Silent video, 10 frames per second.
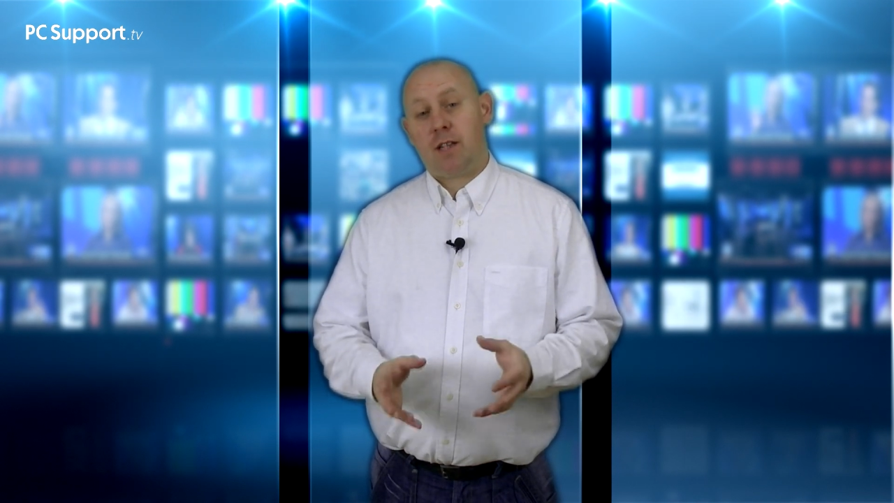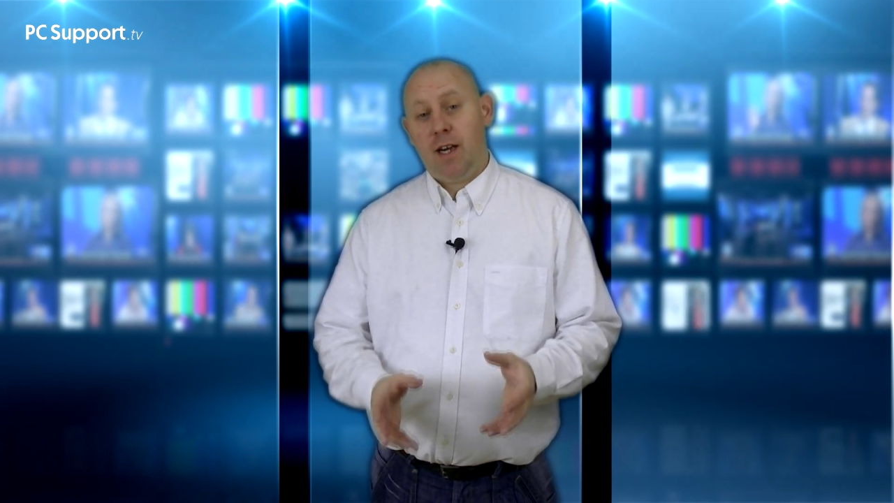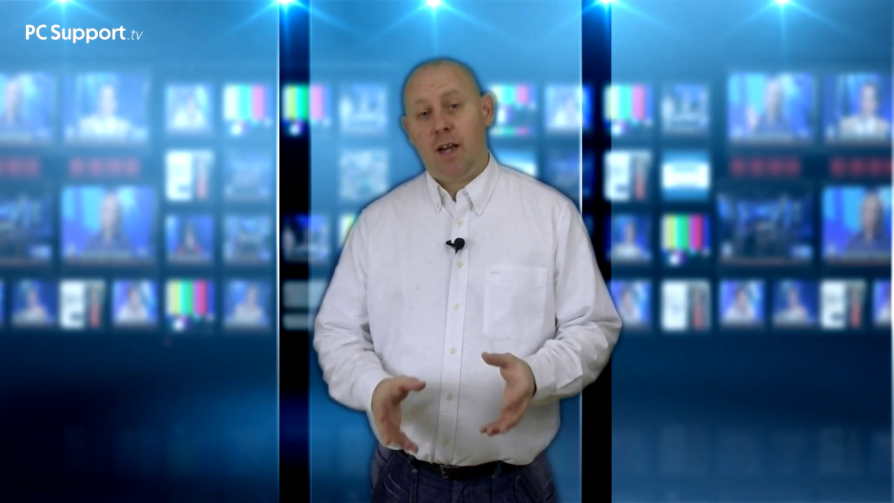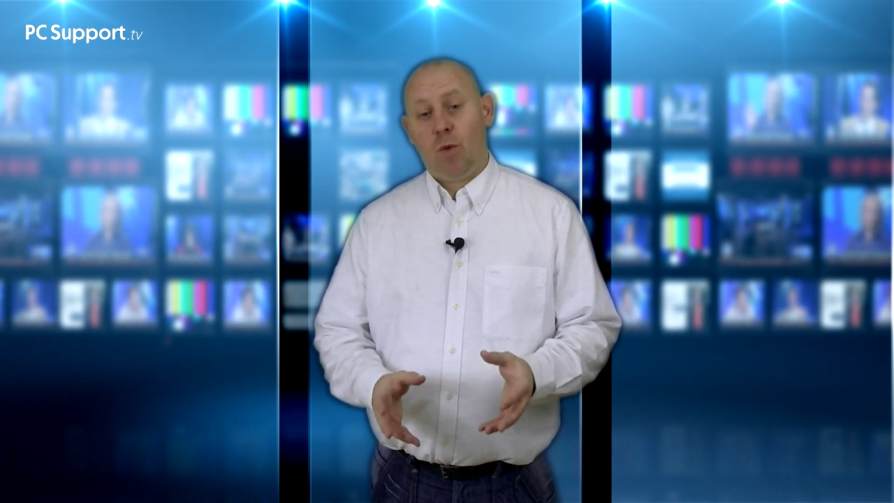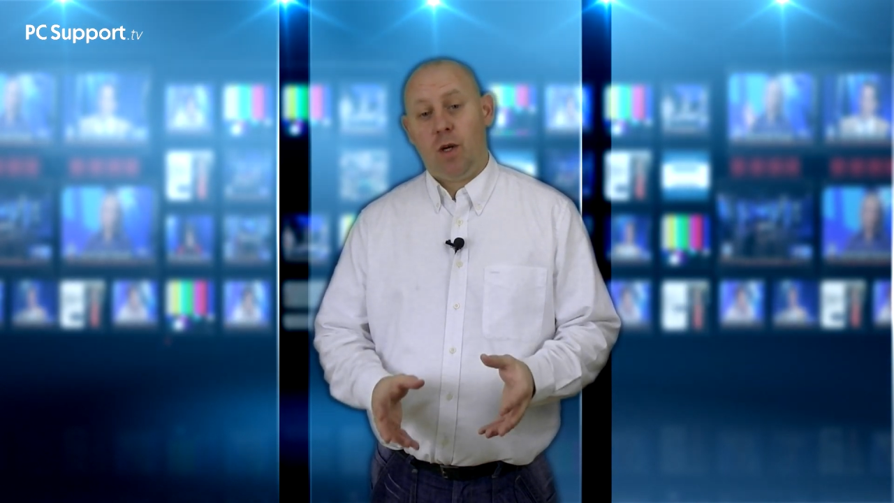to
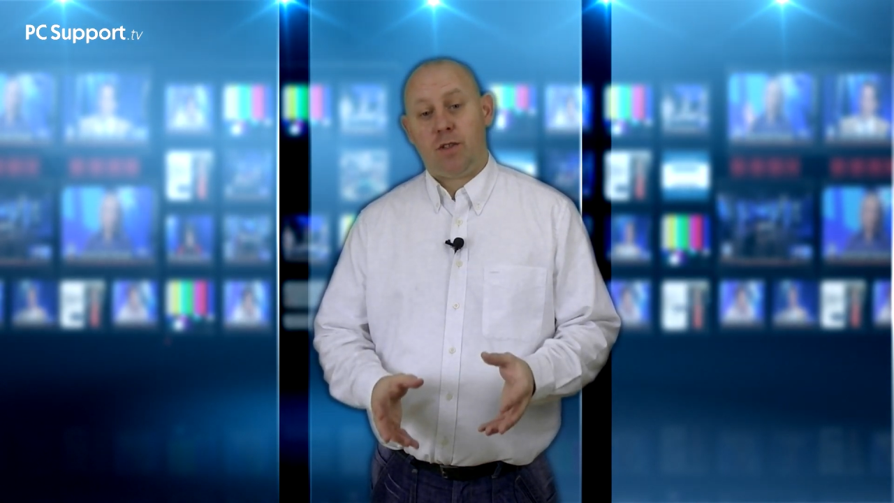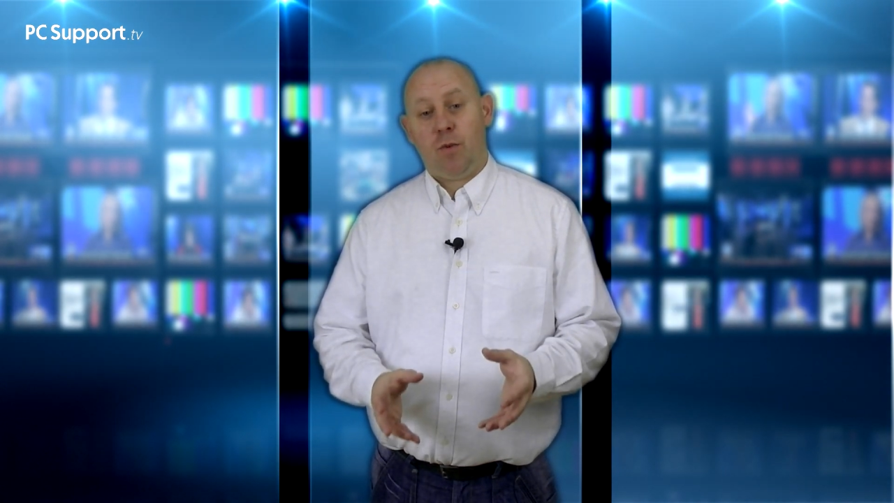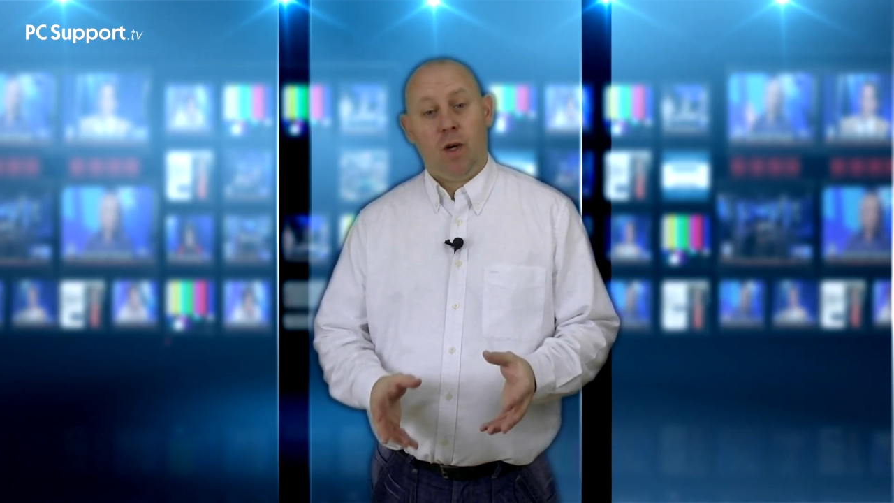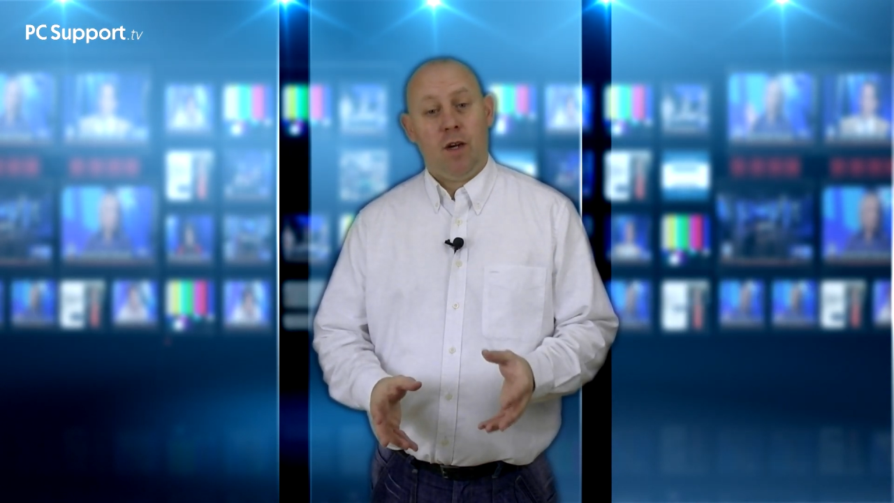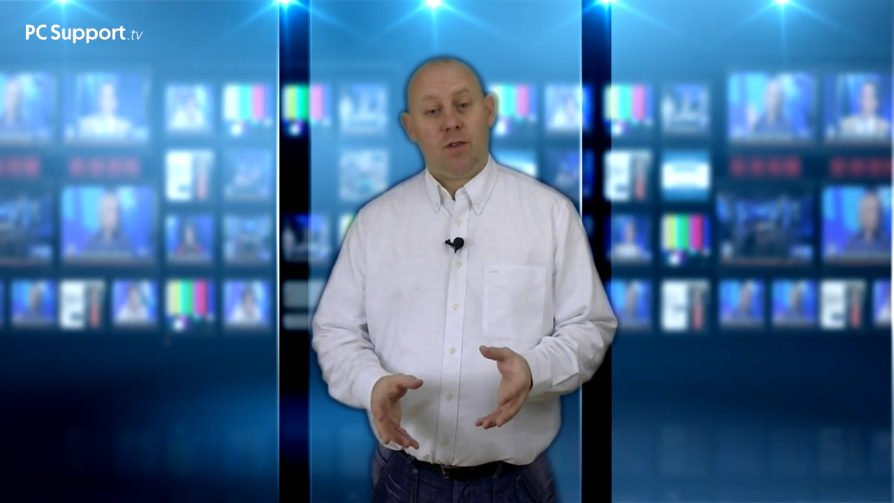networks
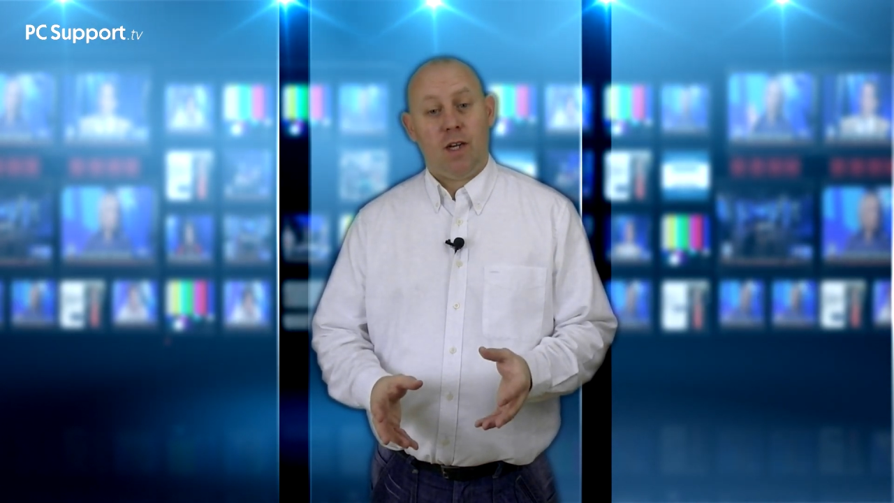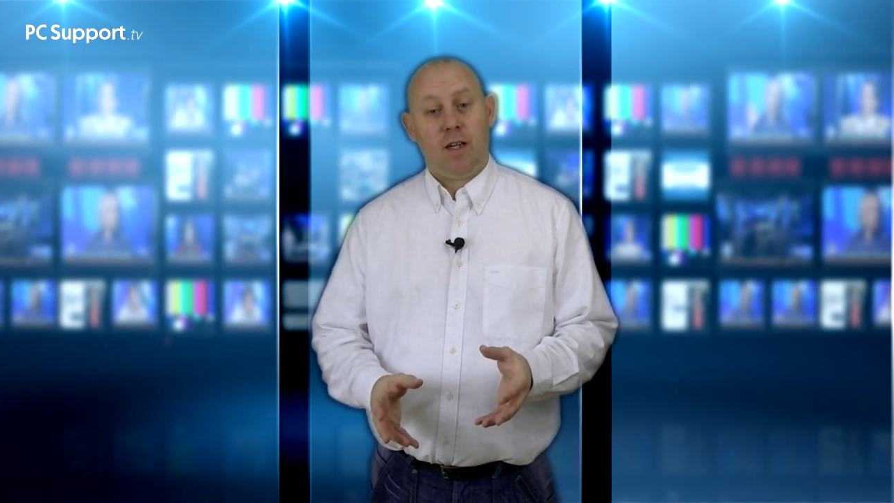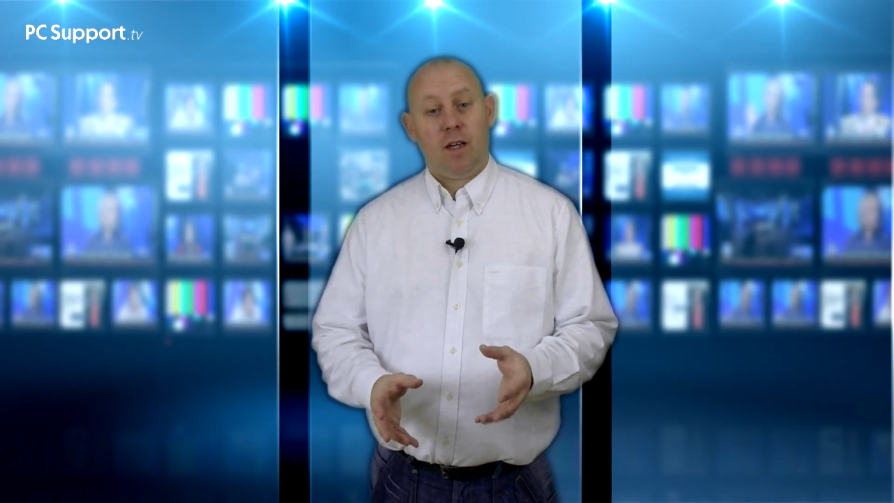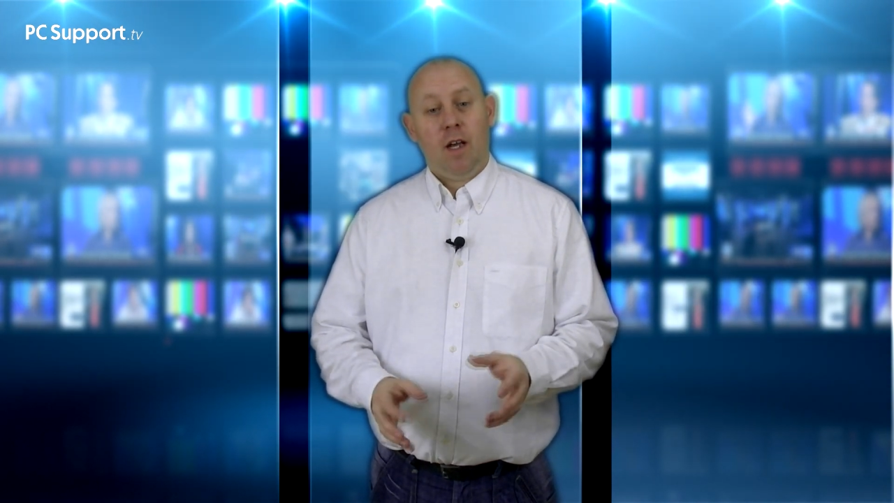in Windows eight,